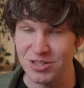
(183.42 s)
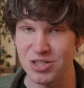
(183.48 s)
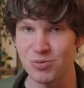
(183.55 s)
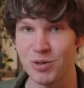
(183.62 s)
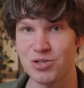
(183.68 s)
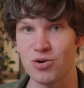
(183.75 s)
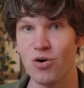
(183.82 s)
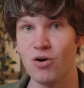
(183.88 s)
to
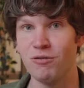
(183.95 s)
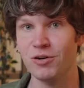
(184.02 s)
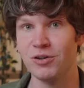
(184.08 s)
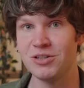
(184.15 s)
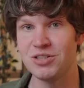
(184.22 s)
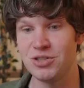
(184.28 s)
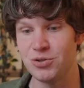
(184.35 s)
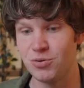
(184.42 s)
switch
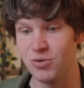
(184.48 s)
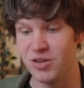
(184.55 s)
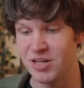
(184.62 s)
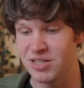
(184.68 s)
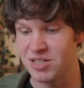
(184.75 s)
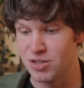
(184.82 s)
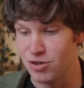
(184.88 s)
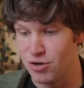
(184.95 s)
over to
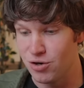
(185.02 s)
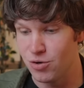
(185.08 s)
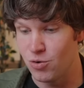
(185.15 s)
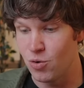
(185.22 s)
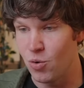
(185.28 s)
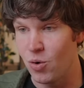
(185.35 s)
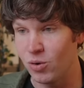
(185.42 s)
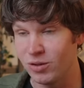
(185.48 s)
this
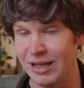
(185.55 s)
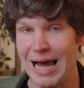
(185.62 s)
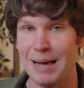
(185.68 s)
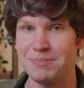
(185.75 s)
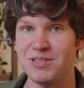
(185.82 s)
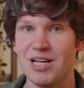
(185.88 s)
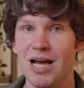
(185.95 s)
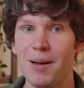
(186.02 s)
new
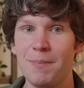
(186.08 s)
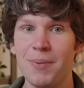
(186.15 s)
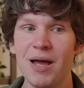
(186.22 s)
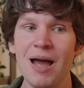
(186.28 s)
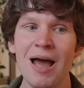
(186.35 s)
laptop.